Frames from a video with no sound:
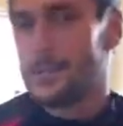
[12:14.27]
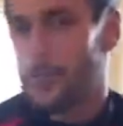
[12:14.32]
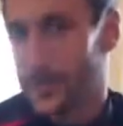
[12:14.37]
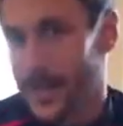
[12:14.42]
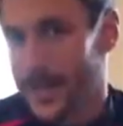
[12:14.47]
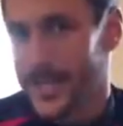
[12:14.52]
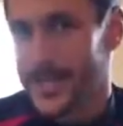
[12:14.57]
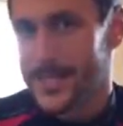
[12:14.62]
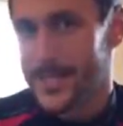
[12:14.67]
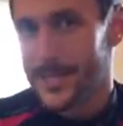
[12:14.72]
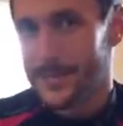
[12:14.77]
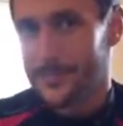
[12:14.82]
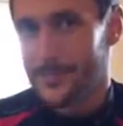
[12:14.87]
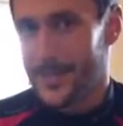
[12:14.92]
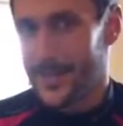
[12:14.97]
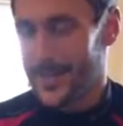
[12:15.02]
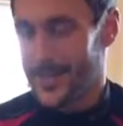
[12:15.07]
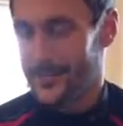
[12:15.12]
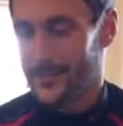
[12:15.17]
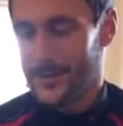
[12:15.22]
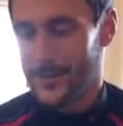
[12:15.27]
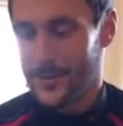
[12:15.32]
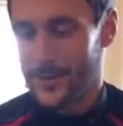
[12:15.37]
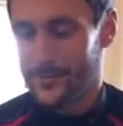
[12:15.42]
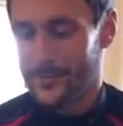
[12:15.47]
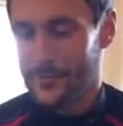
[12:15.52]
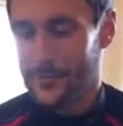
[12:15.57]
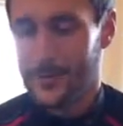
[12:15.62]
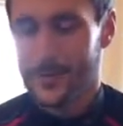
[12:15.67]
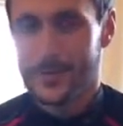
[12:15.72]
please, Inov-8, if you
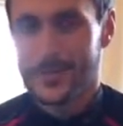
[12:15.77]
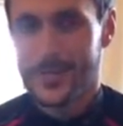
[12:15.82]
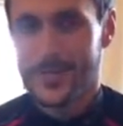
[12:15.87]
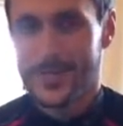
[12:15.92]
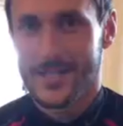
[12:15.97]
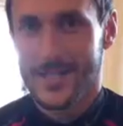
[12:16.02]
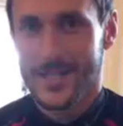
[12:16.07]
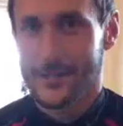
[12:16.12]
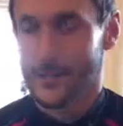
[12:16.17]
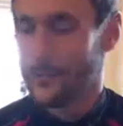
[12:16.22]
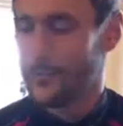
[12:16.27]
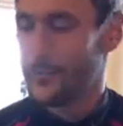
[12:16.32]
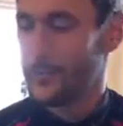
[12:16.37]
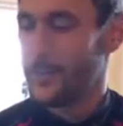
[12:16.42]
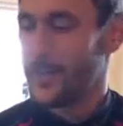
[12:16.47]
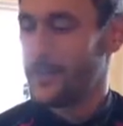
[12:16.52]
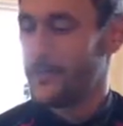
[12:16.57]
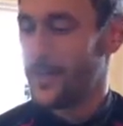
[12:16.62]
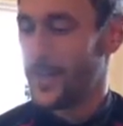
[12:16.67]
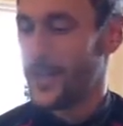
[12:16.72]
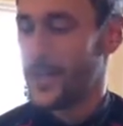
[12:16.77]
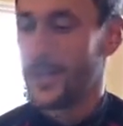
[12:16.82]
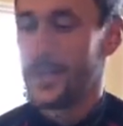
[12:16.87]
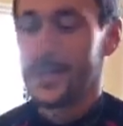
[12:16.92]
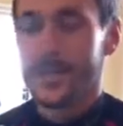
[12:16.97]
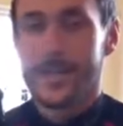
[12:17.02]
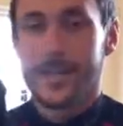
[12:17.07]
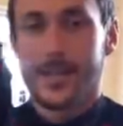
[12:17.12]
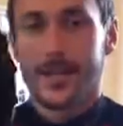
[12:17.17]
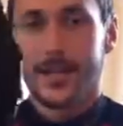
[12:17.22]
ever watch this, anyone from Inov-8,
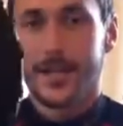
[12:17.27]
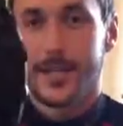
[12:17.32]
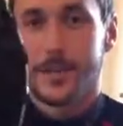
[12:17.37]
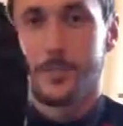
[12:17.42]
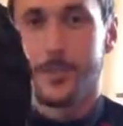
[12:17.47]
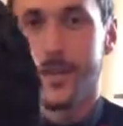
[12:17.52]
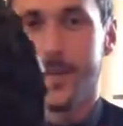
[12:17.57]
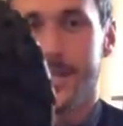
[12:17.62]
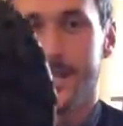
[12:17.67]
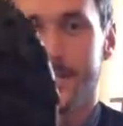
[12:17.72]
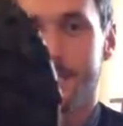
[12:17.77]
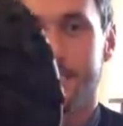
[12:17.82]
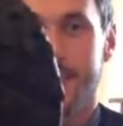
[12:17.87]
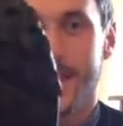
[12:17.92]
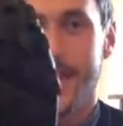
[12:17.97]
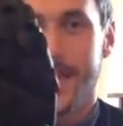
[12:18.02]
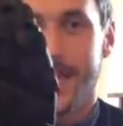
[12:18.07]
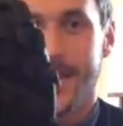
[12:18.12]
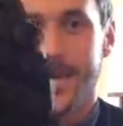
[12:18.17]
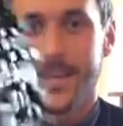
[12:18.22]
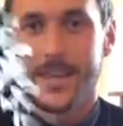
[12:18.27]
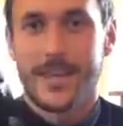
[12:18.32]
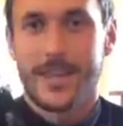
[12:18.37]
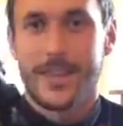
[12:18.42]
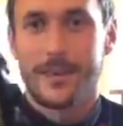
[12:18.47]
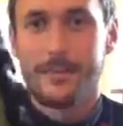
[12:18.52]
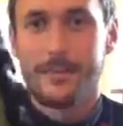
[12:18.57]
can you please make the